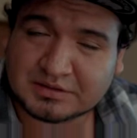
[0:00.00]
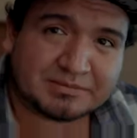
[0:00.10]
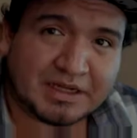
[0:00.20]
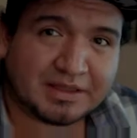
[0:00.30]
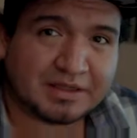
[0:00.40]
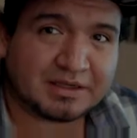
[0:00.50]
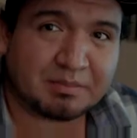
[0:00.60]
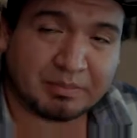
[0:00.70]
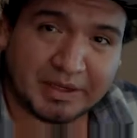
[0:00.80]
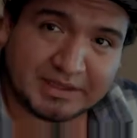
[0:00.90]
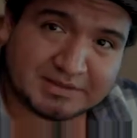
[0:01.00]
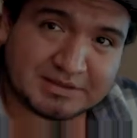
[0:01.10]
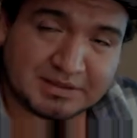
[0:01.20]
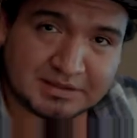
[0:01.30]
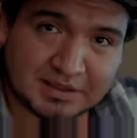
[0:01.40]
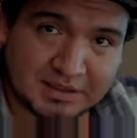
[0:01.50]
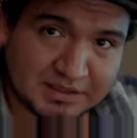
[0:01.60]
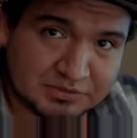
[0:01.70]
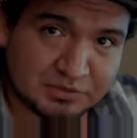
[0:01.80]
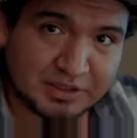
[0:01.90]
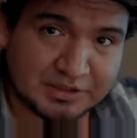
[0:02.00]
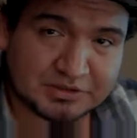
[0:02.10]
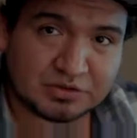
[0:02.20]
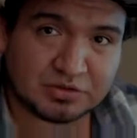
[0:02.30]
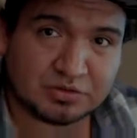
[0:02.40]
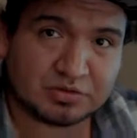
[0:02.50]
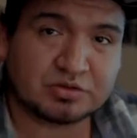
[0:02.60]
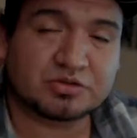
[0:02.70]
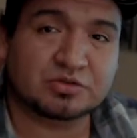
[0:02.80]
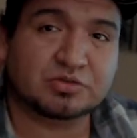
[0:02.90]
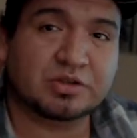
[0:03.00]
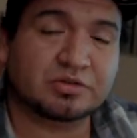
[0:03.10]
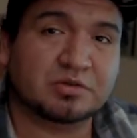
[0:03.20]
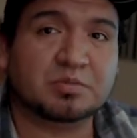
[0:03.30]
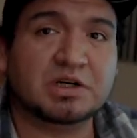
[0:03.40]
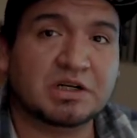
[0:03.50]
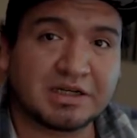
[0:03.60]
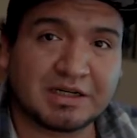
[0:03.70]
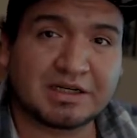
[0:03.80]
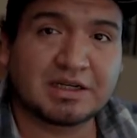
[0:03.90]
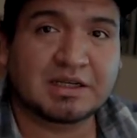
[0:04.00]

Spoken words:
I think the best, cleanest way is to do it through a plugin.